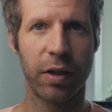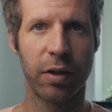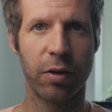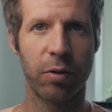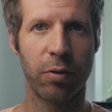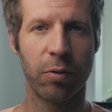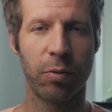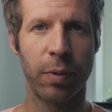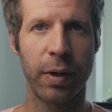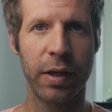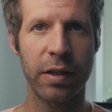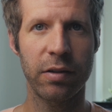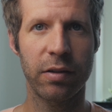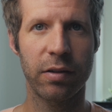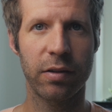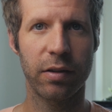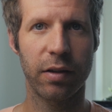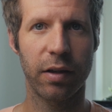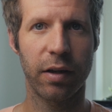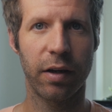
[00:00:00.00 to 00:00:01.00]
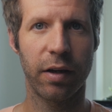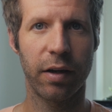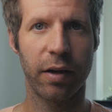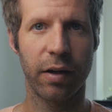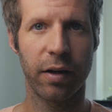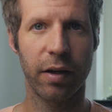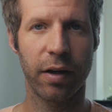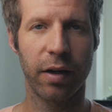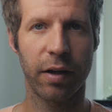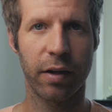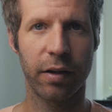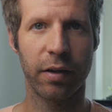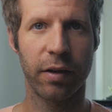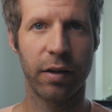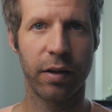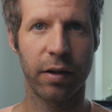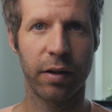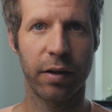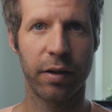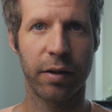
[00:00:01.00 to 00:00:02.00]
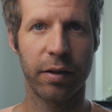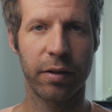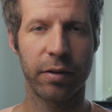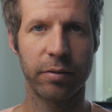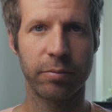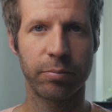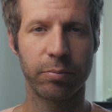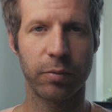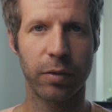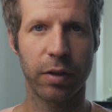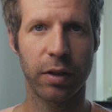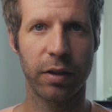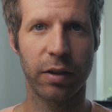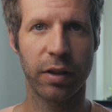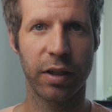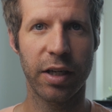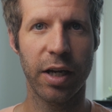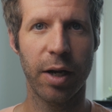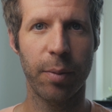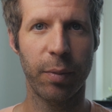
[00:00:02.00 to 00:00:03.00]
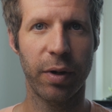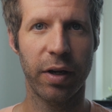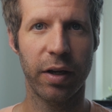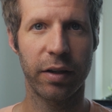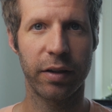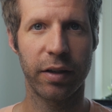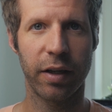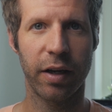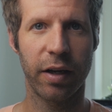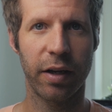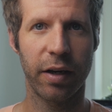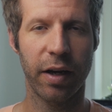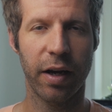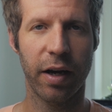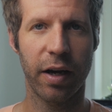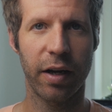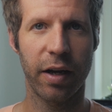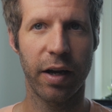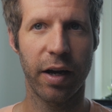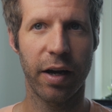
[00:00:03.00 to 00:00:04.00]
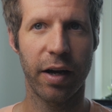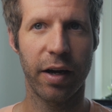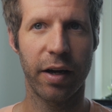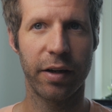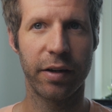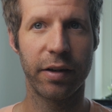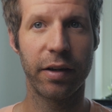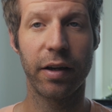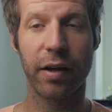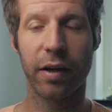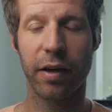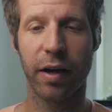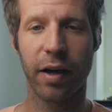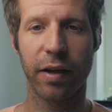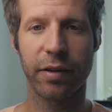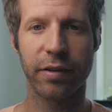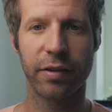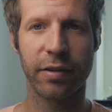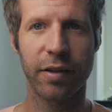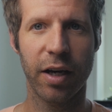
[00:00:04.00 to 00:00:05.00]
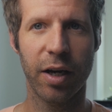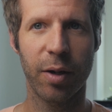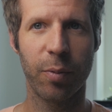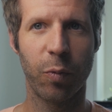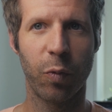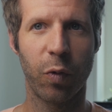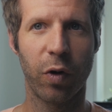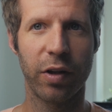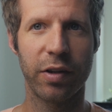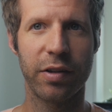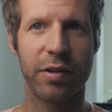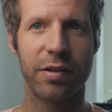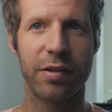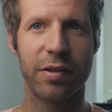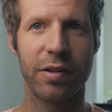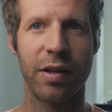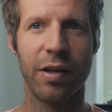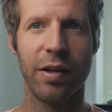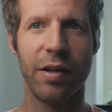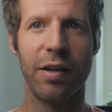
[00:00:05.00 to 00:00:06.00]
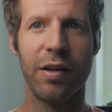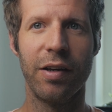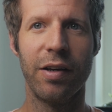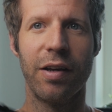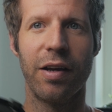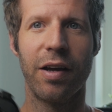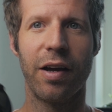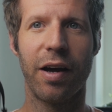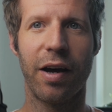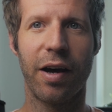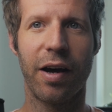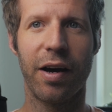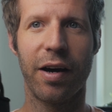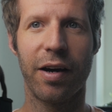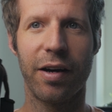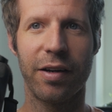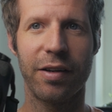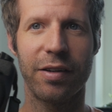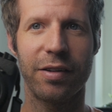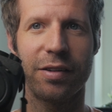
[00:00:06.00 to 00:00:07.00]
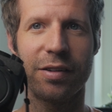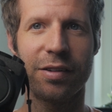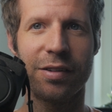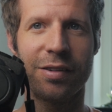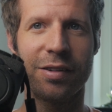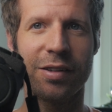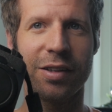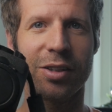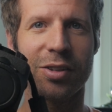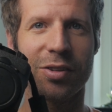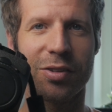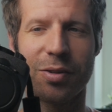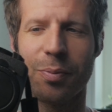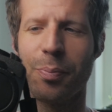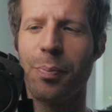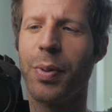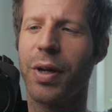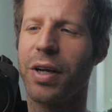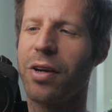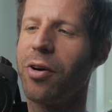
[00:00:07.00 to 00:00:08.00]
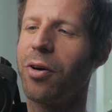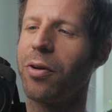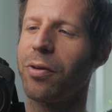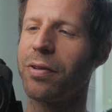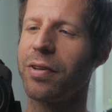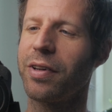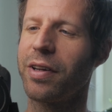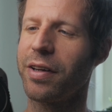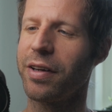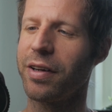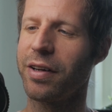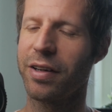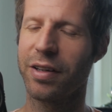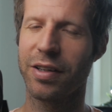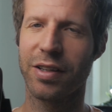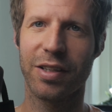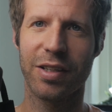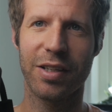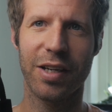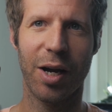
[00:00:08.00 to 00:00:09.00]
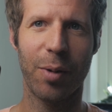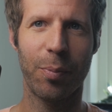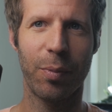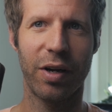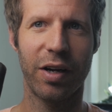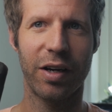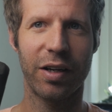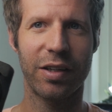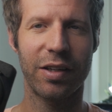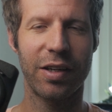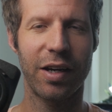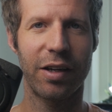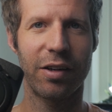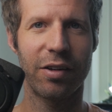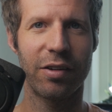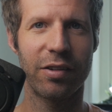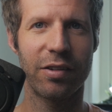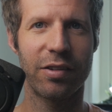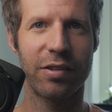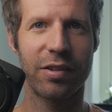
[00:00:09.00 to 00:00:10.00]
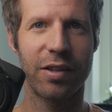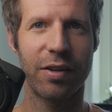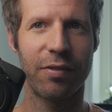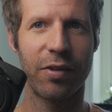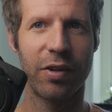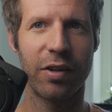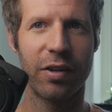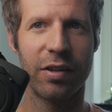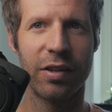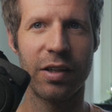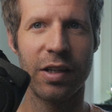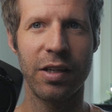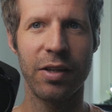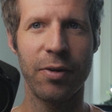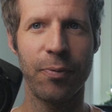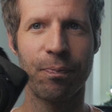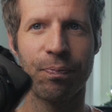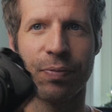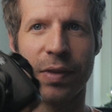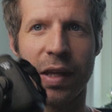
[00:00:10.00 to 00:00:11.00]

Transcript: the race, and the camera that I had at the time was this big old camera, Canon 7D.